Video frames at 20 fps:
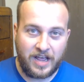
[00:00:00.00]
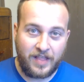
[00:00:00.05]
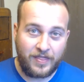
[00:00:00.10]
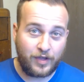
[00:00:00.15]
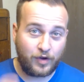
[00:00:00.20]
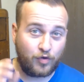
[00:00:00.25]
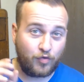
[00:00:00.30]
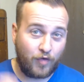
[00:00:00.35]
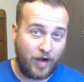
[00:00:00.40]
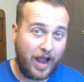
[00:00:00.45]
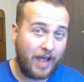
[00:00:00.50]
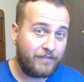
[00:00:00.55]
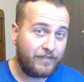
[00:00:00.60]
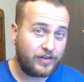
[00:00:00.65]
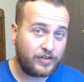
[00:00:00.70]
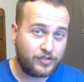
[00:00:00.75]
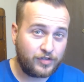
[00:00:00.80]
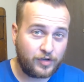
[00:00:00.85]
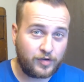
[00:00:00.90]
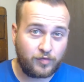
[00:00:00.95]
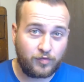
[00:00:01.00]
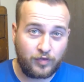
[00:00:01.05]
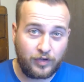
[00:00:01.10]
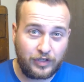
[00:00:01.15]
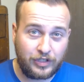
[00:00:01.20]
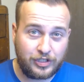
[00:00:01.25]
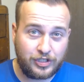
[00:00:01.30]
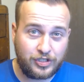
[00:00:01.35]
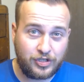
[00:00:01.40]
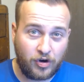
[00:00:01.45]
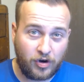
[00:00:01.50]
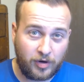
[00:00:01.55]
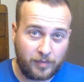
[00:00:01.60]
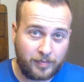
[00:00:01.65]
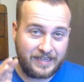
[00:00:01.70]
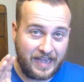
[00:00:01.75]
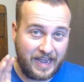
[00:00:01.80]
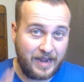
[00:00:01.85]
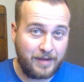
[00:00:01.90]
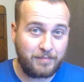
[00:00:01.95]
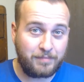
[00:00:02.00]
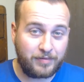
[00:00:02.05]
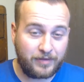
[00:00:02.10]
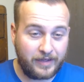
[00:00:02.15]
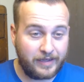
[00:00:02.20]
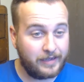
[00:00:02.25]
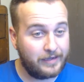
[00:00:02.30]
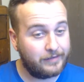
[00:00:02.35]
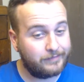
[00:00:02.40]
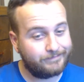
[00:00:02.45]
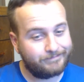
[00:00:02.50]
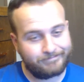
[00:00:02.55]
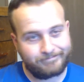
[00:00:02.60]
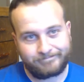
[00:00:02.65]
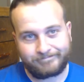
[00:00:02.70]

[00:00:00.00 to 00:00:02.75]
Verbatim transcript: The graphics look really sharp. Gameplay,